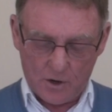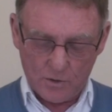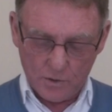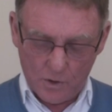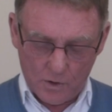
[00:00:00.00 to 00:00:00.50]

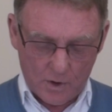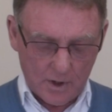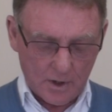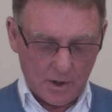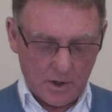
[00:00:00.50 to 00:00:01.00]
whole
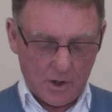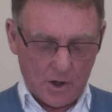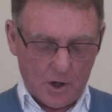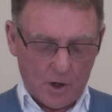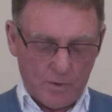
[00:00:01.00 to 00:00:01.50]
law,
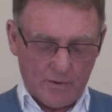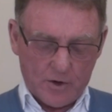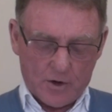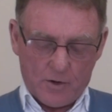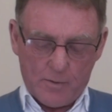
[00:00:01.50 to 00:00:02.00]
we've
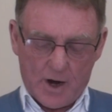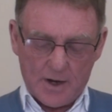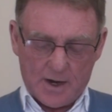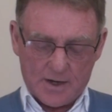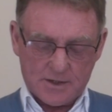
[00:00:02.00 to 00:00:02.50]
got to
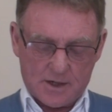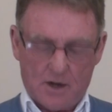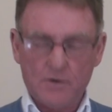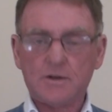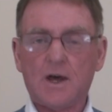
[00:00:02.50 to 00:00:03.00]
remind
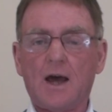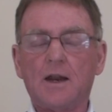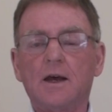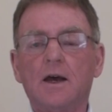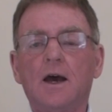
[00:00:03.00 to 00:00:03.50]
ourselves
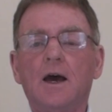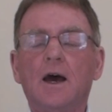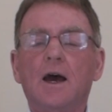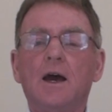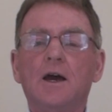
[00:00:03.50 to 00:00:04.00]
that
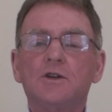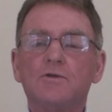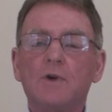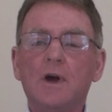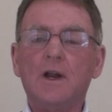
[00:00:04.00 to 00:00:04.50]

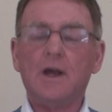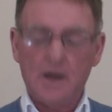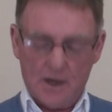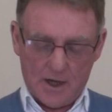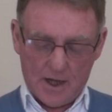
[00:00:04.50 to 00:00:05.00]
it's
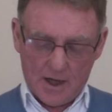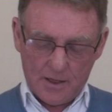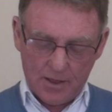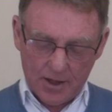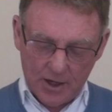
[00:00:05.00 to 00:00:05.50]
really
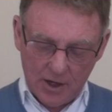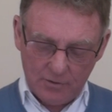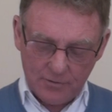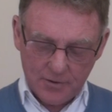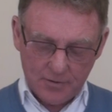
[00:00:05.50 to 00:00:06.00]
the
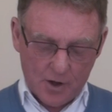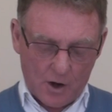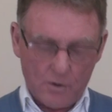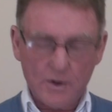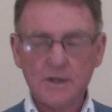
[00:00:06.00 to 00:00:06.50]
gift of
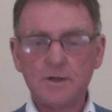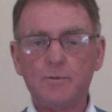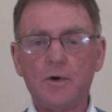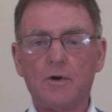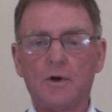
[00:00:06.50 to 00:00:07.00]
the Holy
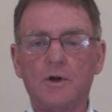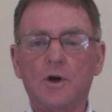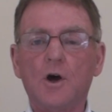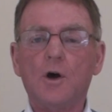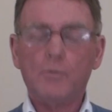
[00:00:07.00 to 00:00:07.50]
Spirit
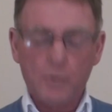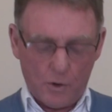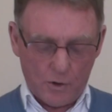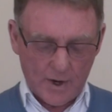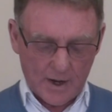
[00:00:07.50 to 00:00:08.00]

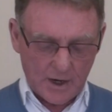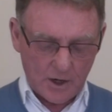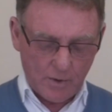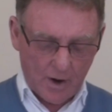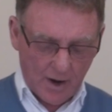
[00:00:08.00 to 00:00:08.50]
poured out
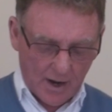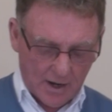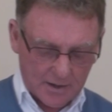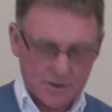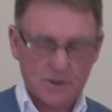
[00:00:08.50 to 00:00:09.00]
into our
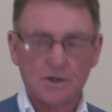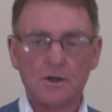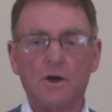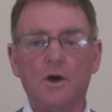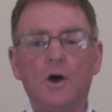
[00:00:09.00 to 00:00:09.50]

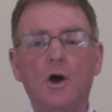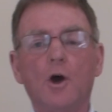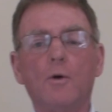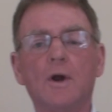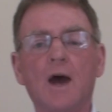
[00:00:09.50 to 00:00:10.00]
hearts,
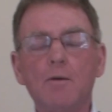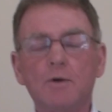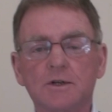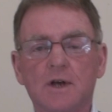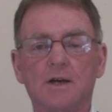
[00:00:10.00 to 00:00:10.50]
who
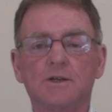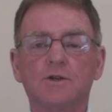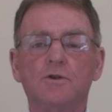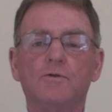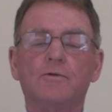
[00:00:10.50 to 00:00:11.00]
enables
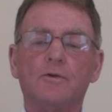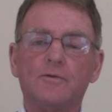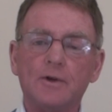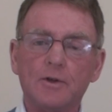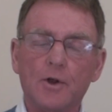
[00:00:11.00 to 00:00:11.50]
us to
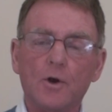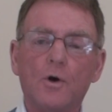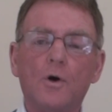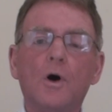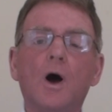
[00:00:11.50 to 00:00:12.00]
fulfill the
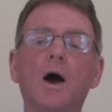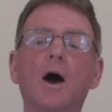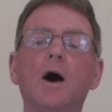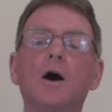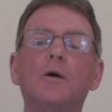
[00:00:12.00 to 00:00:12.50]
law
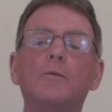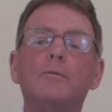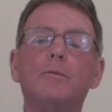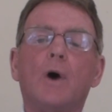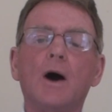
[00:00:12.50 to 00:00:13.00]

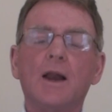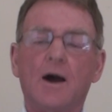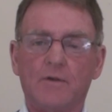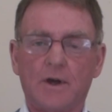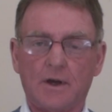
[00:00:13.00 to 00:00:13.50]
by
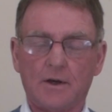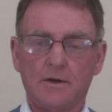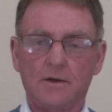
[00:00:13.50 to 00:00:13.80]
loving.